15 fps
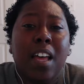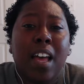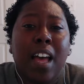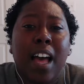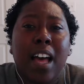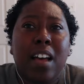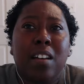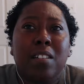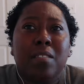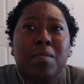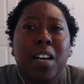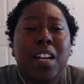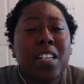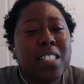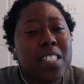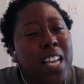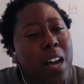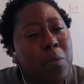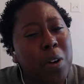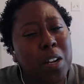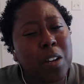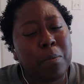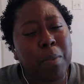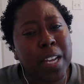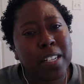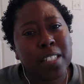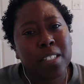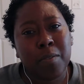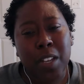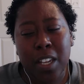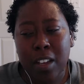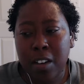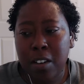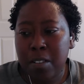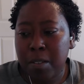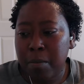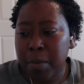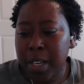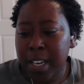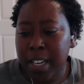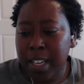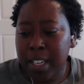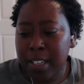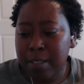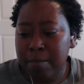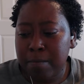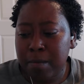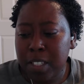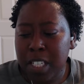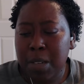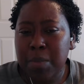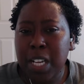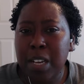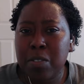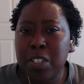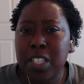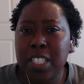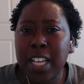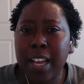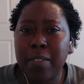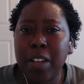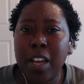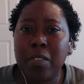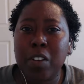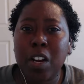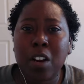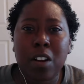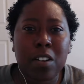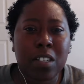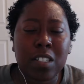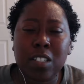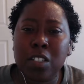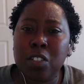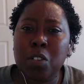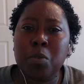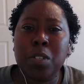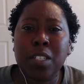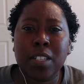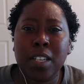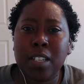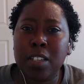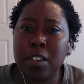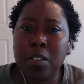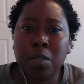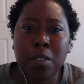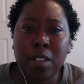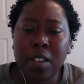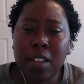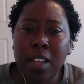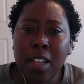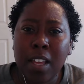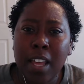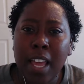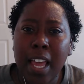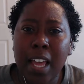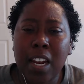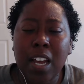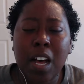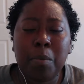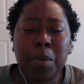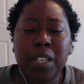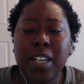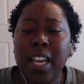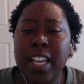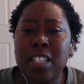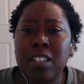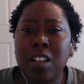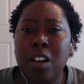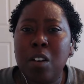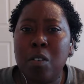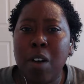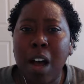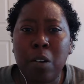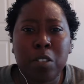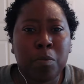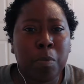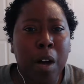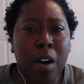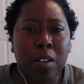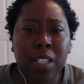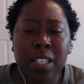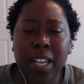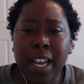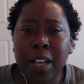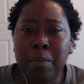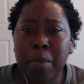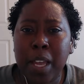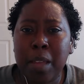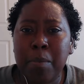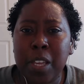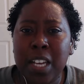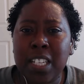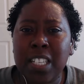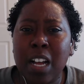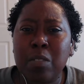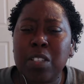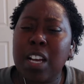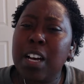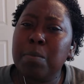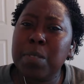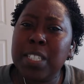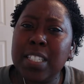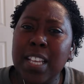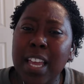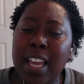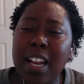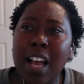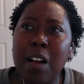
Honestly, I wasn't gonna make this video, but sometimes you just have to have the courage to do what you need to do. And a couple of days ago, I was bawling like a baby because I was upset.